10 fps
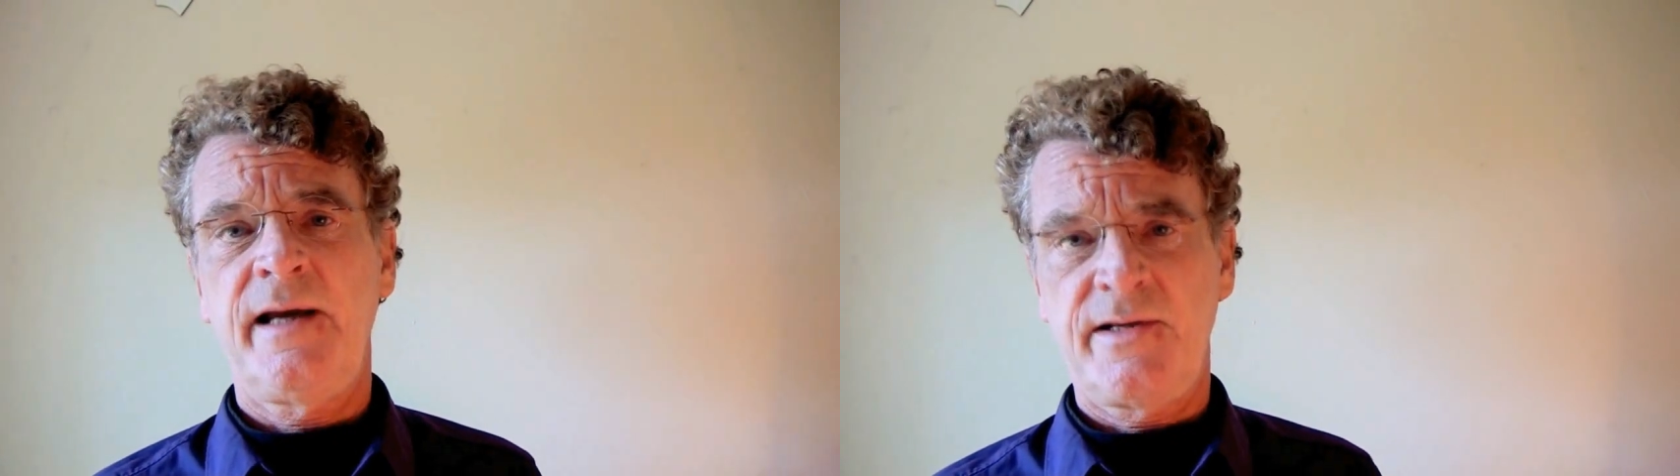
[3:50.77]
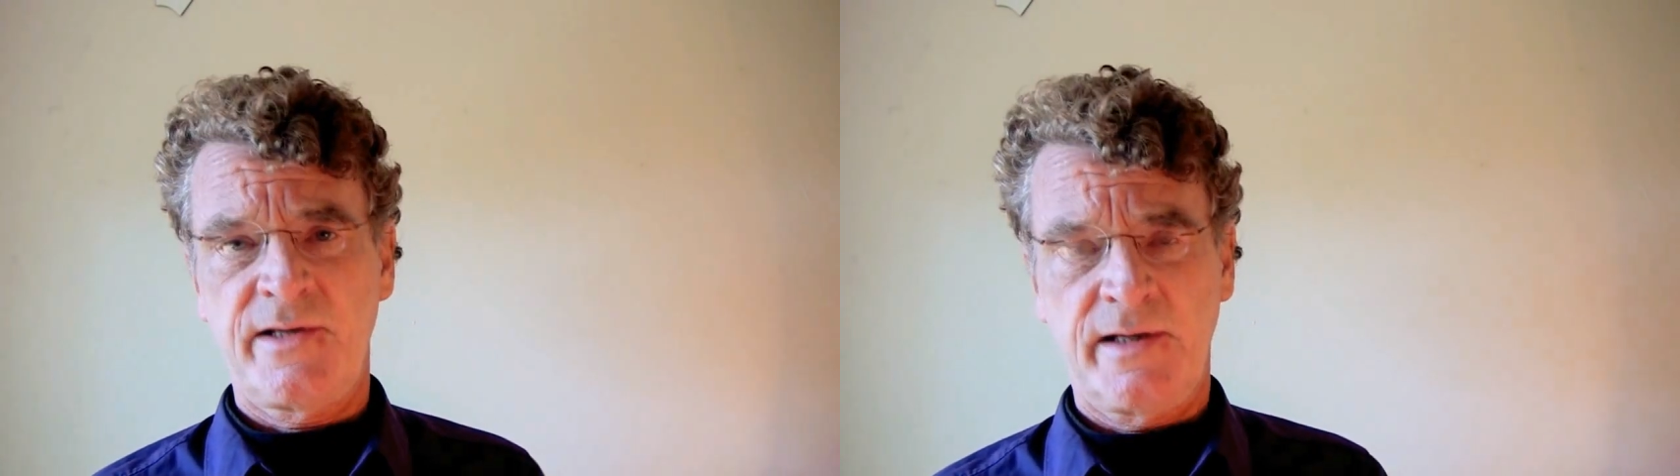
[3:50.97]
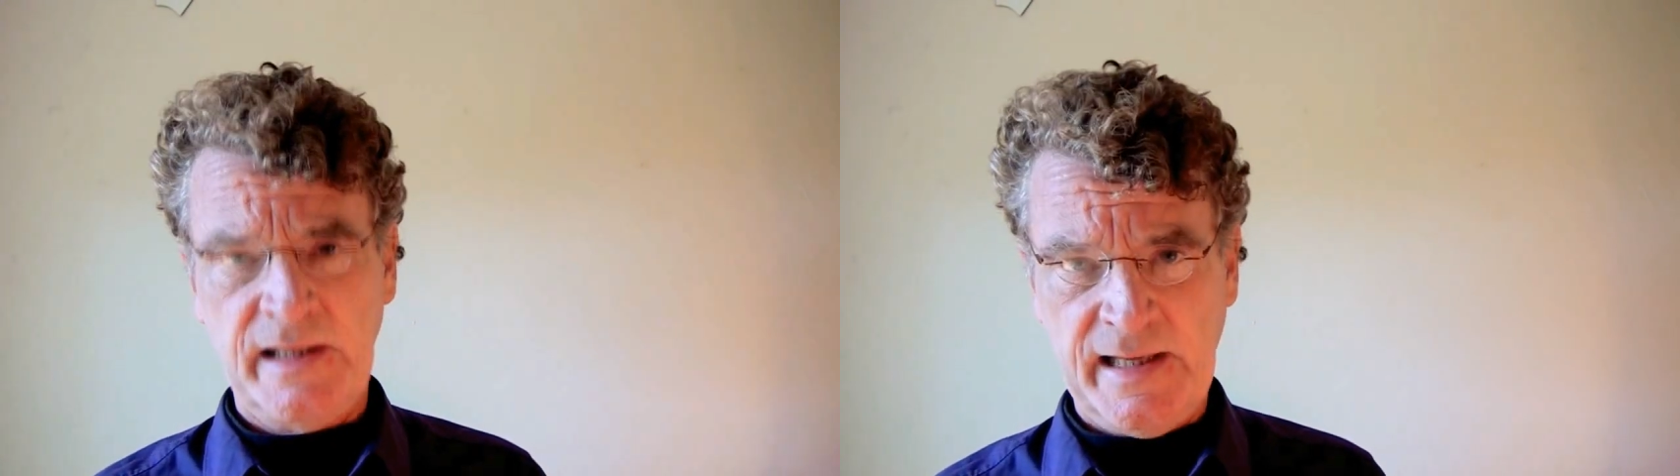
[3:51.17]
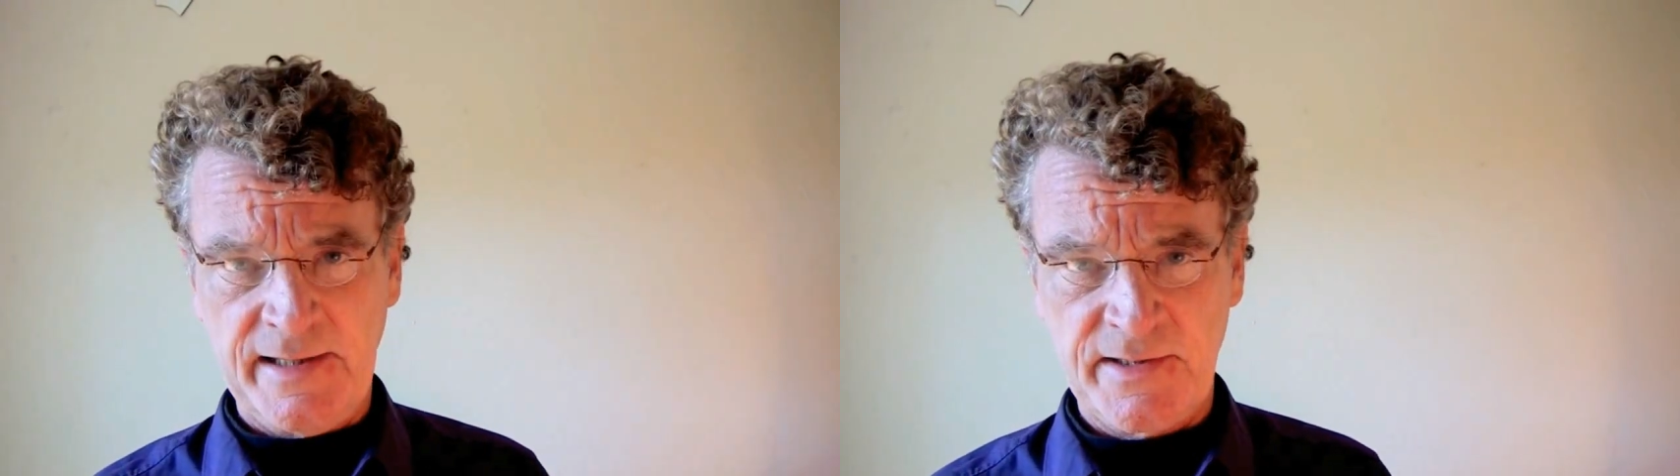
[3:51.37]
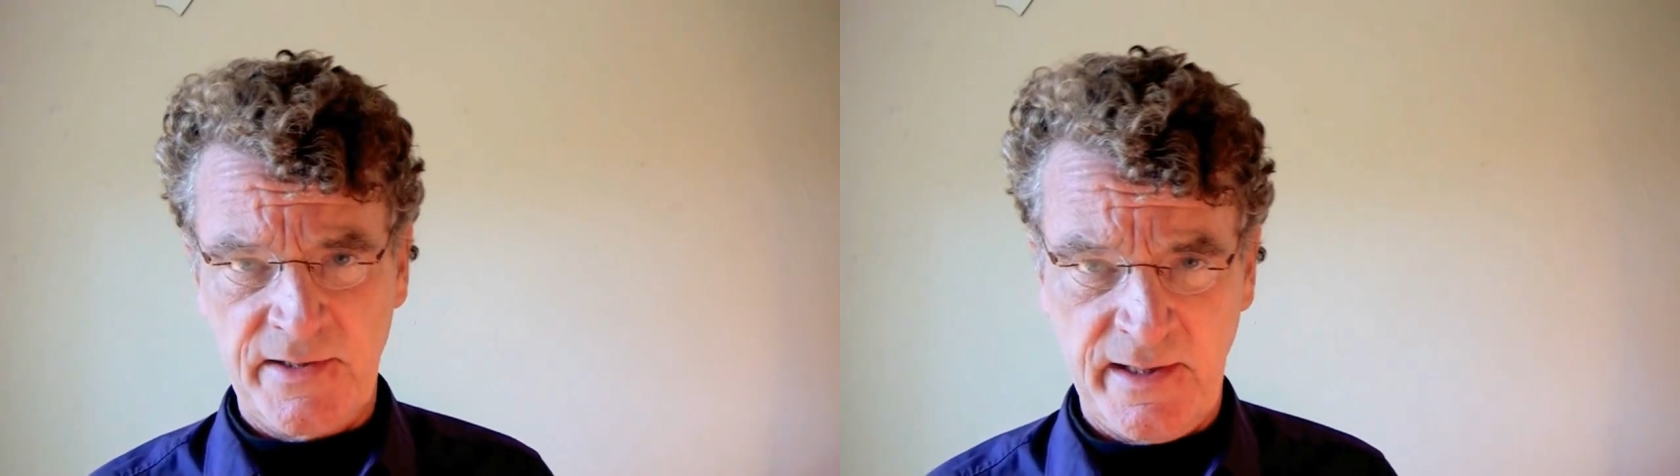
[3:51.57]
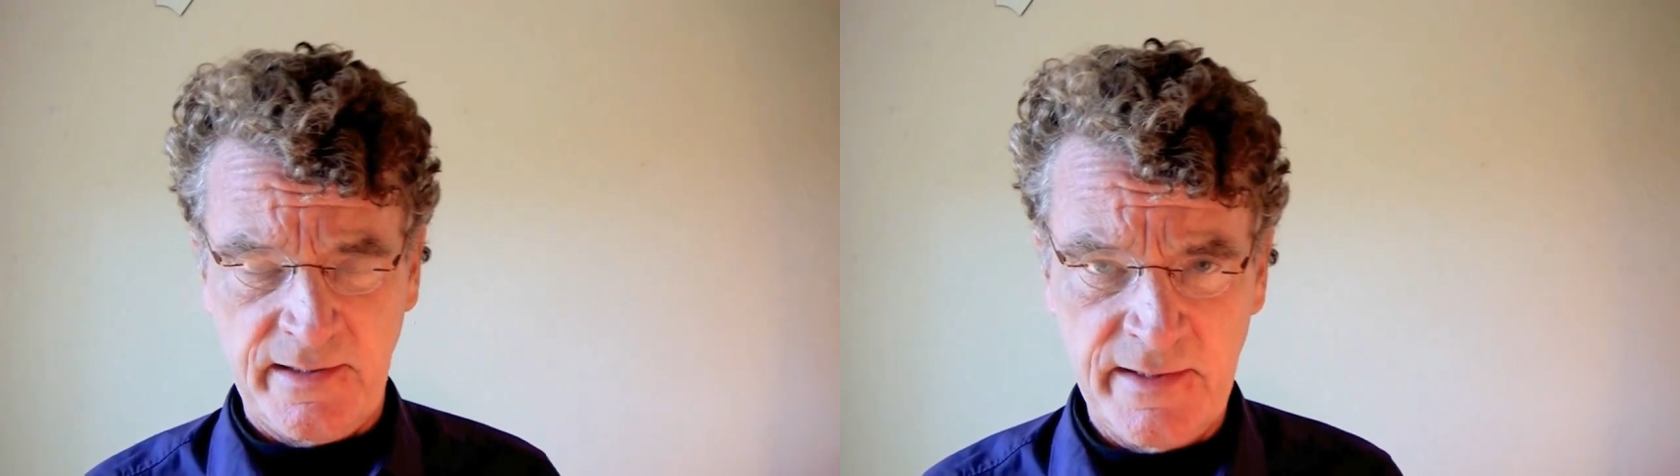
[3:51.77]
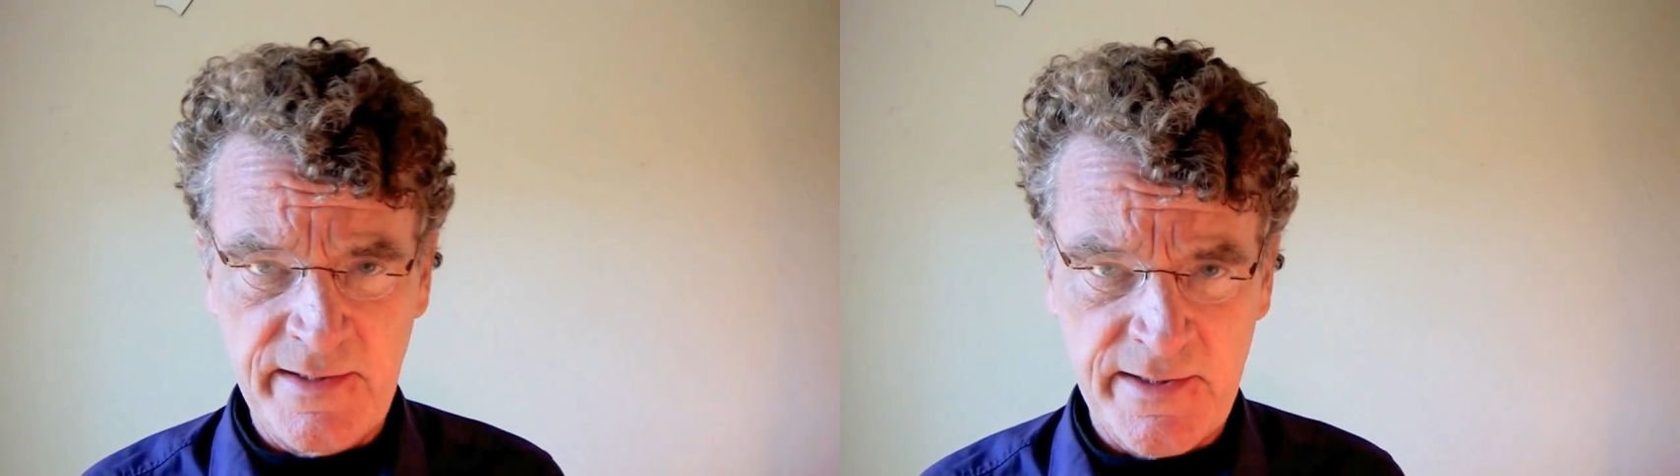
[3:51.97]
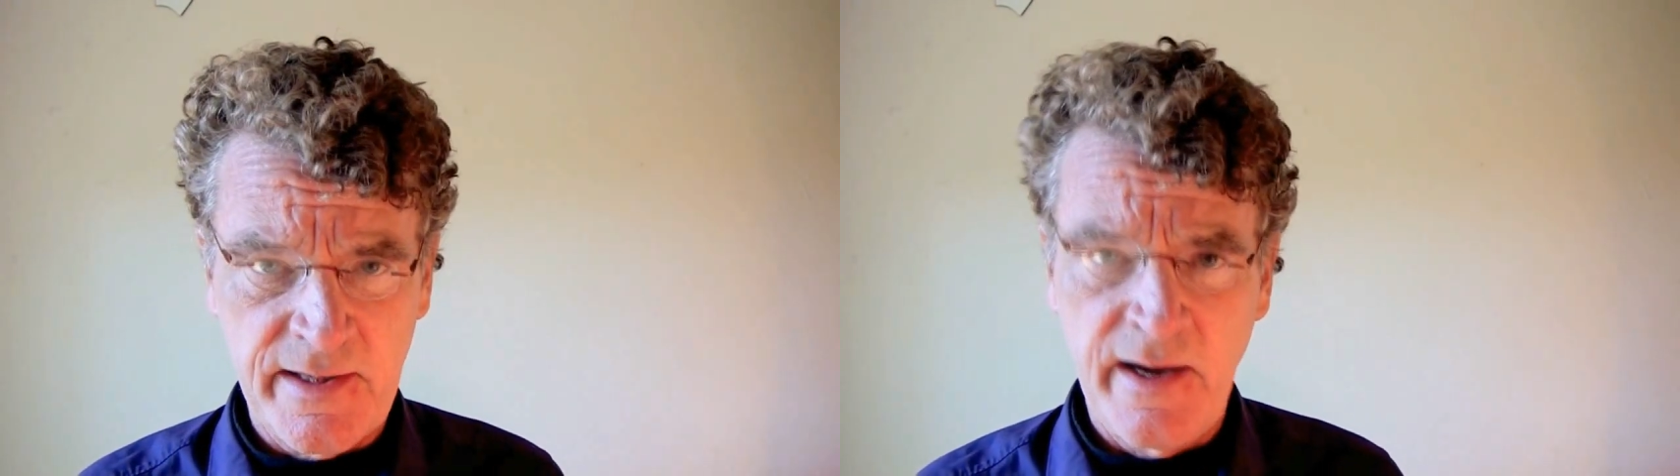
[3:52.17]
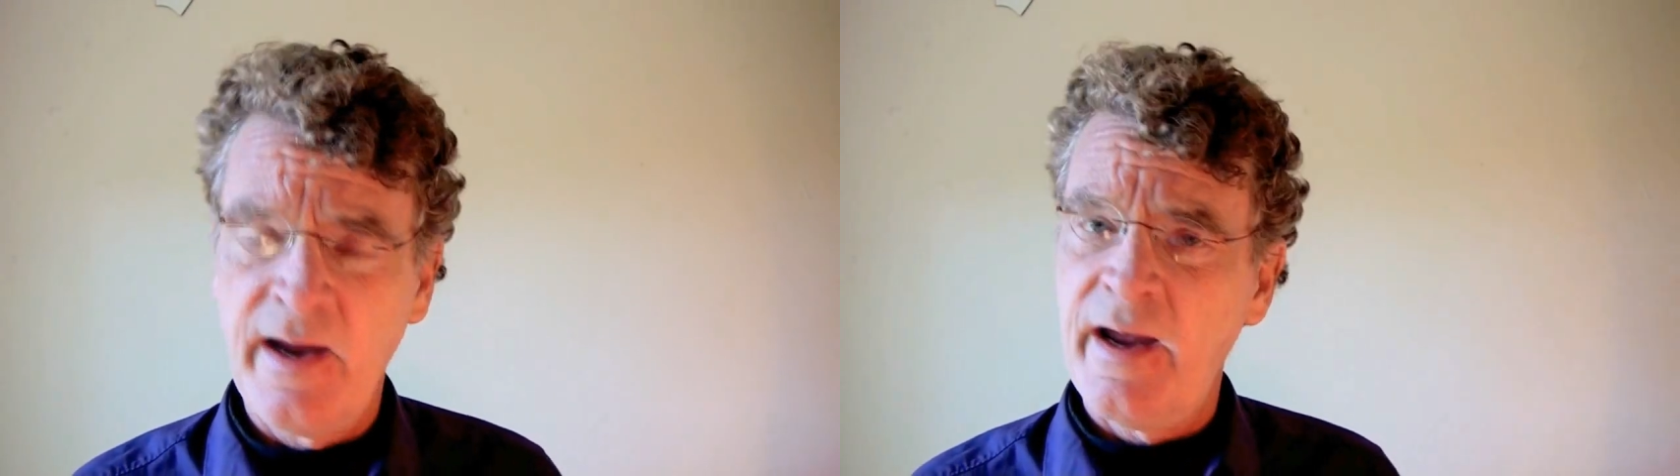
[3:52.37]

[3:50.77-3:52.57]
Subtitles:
has a class like this,